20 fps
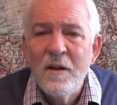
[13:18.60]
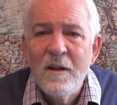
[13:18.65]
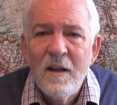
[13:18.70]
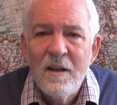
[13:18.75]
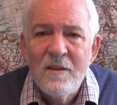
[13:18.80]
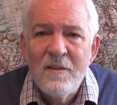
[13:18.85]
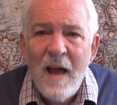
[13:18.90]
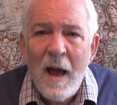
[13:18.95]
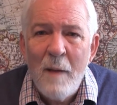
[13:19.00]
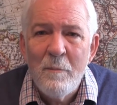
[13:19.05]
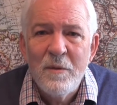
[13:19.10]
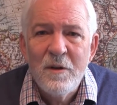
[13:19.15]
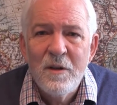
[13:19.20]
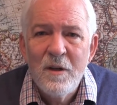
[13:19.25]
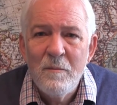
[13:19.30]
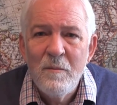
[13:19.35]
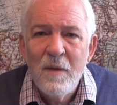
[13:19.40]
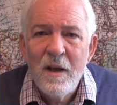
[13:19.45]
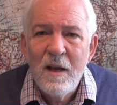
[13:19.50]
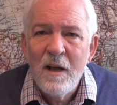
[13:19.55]
has happened
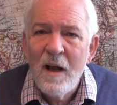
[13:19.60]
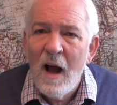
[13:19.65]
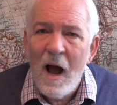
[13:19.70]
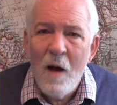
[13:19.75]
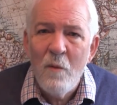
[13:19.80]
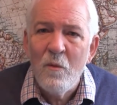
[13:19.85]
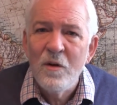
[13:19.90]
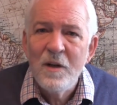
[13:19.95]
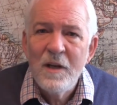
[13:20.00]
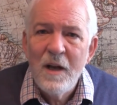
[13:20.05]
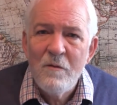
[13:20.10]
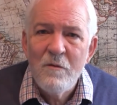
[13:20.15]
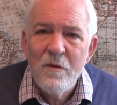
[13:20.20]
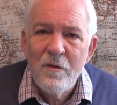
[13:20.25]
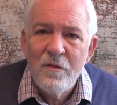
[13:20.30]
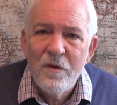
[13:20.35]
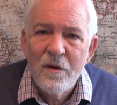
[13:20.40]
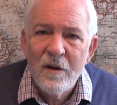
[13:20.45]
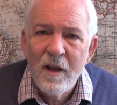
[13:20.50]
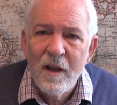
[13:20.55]
to me. I will never
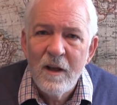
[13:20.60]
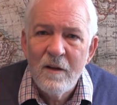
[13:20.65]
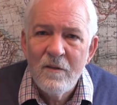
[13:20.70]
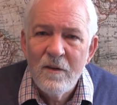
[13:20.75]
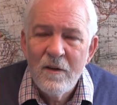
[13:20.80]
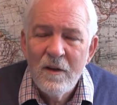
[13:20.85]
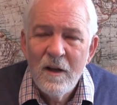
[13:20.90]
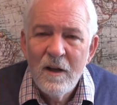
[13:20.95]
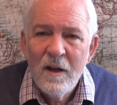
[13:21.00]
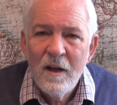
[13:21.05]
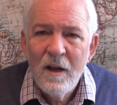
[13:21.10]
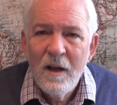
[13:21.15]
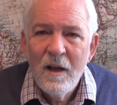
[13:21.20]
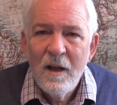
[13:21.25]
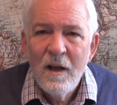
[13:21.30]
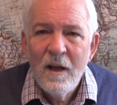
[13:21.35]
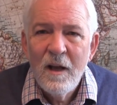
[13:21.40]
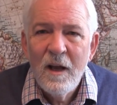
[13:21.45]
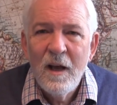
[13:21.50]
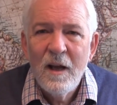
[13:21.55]
forgive.
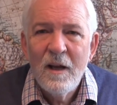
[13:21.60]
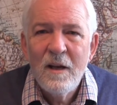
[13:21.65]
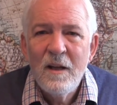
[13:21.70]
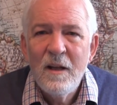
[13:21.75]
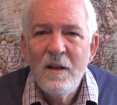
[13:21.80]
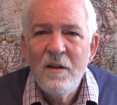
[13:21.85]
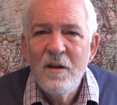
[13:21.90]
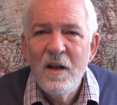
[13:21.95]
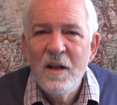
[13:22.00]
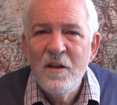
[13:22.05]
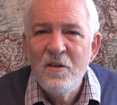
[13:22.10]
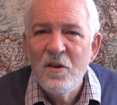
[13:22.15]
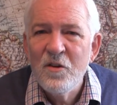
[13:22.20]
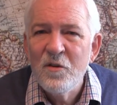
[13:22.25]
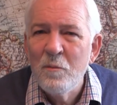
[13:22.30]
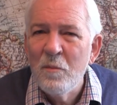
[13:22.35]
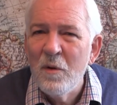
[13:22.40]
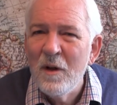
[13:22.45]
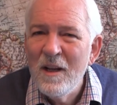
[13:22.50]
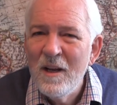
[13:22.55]
And he
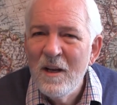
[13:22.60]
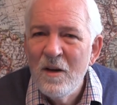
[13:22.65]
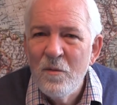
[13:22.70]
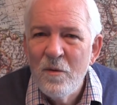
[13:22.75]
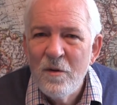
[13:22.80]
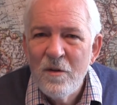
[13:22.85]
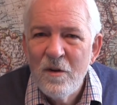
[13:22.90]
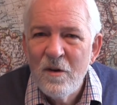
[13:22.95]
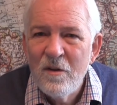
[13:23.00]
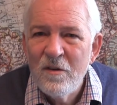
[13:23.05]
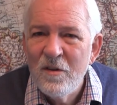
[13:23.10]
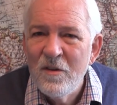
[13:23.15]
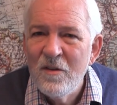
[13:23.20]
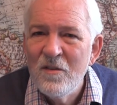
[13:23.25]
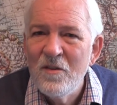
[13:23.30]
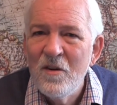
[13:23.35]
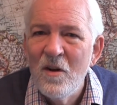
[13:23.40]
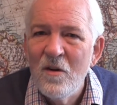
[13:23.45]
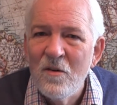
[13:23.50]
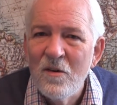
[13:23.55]
just pleaded with her. He
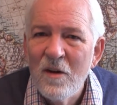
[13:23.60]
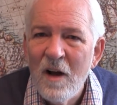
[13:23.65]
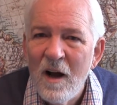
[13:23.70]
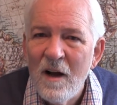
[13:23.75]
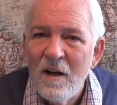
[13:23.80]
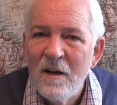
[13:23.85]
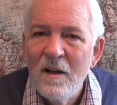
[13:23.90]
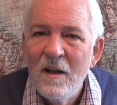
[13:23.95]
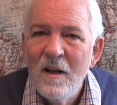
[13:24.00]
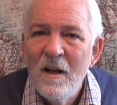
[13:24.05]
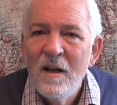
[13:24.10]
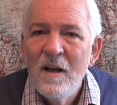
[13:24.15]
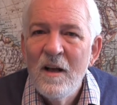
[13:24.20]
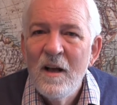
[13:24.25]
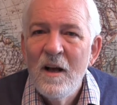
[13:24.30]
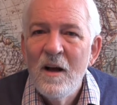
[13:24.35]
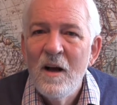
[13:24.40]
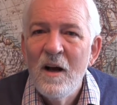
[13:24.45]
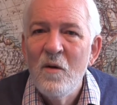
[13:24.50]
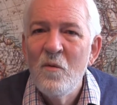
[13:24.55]
says, no, God
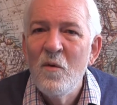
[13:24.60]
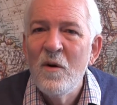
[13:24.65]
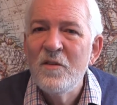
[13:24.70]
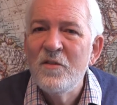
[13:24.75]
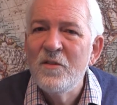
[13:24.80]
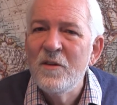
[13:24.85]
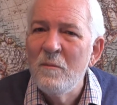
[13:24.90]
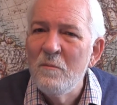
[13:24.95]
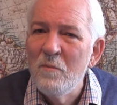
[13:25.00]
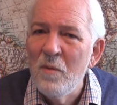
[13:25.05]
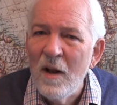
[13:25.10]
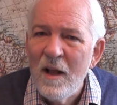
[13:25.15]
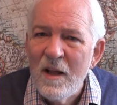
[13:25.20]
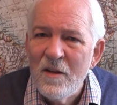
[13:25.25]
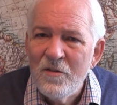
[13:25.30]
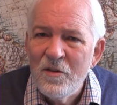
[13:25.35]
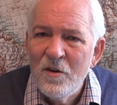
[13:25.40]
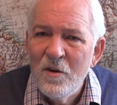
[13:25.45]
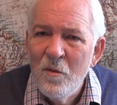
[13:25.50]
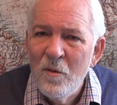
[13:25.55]
wants to
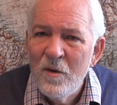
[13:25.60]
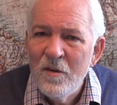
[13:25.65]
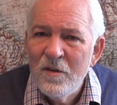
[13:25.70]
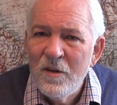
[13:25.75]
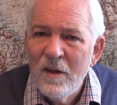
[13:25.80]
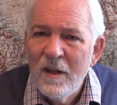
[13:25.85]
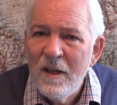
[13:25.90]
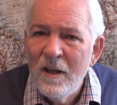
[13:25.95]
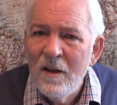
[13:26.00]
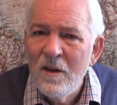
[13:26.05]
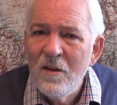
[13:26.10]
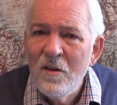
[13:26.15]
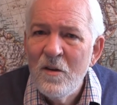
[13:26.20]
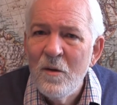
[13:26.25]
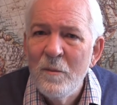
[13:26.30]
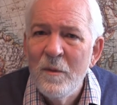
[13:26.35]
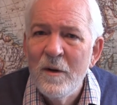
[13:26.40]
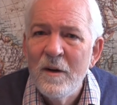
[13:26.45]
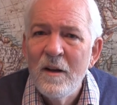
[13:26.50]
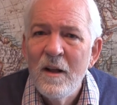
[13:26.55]
bless you. He wants to heal
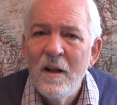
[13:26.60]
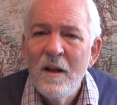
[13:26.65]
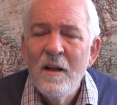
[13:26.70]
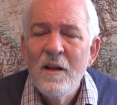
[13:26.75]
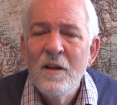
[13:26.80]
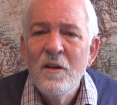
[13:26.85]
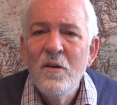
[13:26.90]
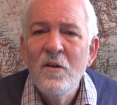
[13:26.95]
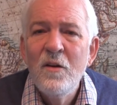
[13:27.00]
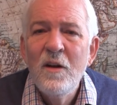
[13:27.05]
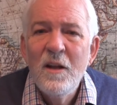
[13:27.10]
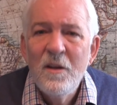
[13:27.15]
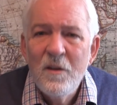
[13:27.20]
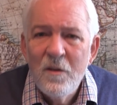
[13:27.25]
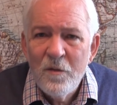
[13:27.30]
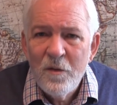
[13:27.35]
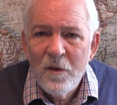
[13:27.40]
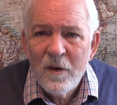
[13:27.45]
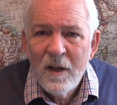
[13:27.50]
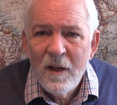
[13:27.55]
you, but you need
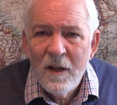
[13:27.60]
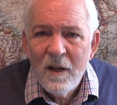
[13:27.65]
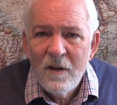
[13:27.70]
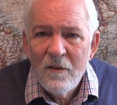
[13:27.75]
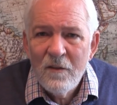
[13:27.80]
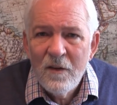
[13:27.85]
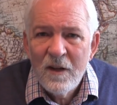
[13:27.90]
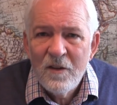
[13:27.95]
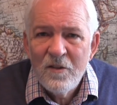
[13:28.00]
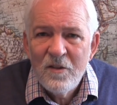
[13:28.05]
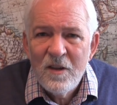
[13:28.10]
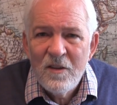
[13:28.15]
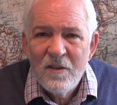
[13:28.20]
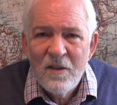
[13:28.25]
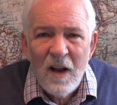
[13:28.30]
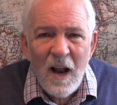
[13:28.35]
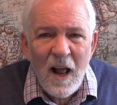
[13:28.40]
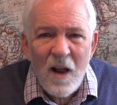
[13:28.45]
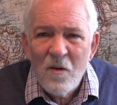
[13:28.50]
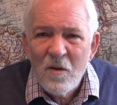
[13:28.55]
to forgive. And she
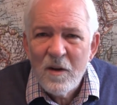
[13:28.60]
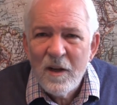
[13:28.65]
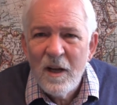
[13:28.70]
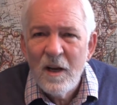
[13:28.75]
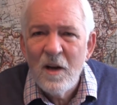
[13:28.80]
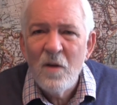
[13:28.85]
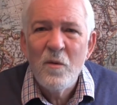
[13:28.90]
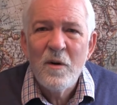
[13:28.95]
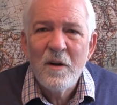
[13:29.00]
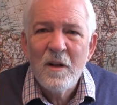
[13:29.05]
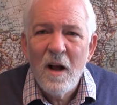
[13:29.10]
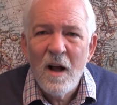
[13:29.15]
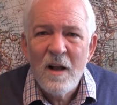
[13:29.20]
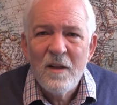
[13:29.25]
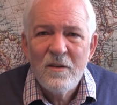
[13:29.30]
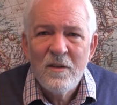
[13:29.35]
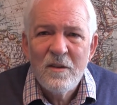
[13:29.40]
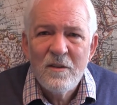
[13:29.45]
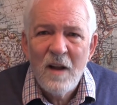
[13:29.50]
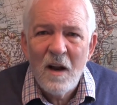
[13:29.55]
said, I don't care what
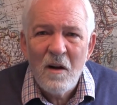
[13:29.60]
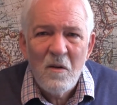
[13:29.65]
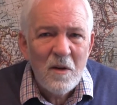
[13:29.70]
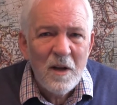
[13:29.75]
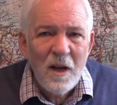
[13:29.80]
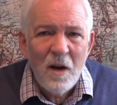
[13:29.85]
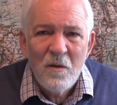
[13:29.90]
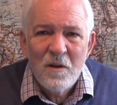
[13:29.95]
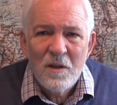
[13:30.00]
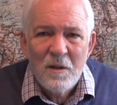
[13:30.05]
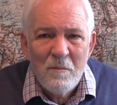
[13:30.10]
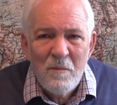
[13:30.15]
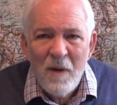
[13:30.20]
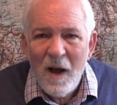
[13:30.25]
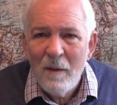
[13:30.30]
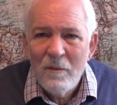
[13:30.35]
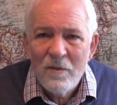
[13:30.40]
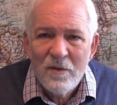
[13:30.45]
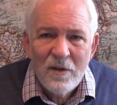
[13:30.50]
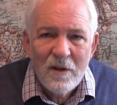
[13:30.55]
God says. I don't care what the
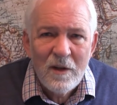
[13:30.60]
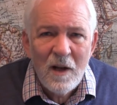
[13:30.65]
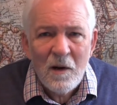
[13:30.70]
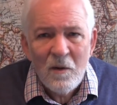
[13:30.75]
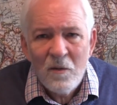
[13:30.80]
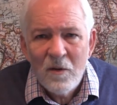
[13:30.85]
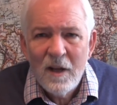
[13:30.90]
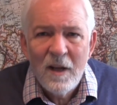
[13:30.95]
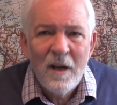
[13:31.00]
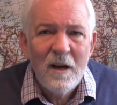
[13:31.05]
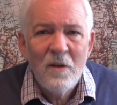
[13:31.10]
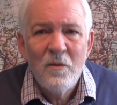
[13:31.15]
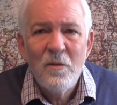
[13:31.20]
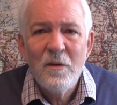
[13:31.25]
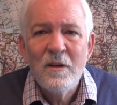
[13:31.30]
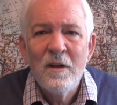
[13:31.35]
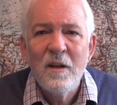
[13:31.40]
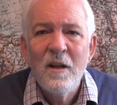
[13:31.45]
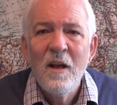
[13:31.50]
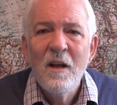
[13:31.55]
Bible says. I don't care
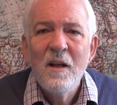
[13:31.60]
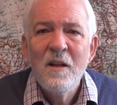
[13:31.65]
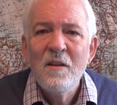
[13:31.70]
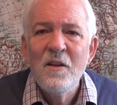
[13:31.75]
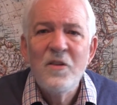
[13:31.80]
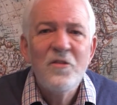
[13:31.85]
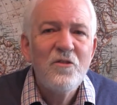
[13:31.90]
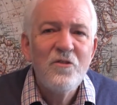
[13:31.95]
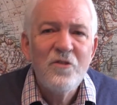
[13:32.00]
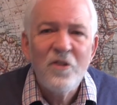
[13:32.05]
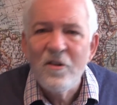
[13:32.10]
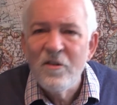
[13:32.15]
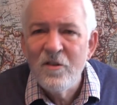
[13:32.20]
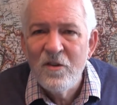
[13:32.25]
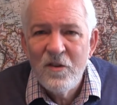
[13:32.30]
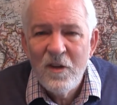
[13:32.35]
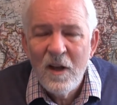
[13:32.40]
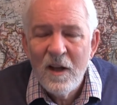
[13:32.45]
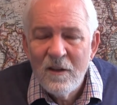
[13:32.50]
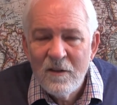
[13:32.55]
what this church
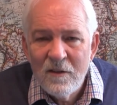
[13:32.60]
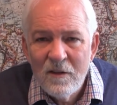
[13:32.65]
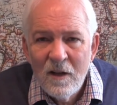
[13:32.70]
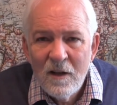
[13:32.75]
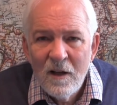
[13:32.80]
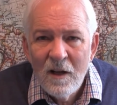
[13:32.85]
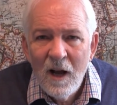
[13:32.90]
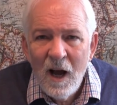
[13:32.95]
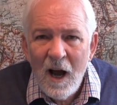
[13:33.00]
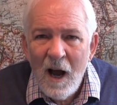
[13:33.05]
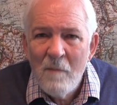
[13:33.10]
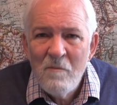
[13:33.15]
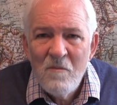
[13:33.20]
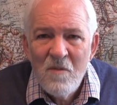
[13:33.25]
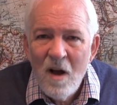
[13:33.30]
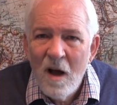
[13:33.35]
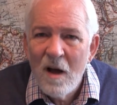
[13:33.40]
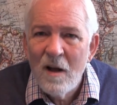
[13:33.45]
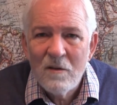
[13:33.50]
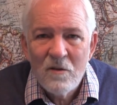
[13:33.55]
says. I'm
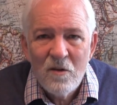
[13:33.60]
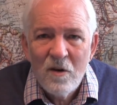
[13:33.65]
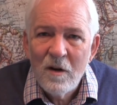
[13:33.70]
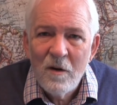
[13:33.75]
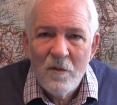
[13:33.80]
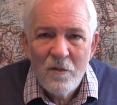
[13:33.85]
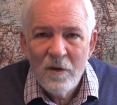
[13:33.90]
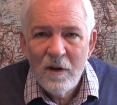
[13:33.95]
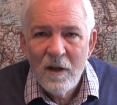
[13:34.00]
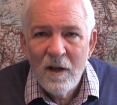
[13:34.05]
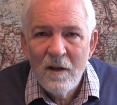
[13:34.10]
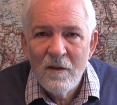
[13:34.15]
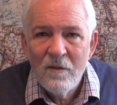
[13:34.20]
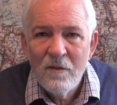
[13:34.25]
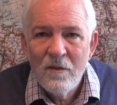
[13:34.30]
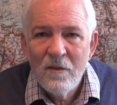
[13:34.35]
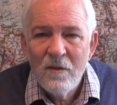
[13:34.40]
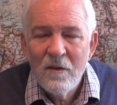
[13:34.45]
not going to forgive.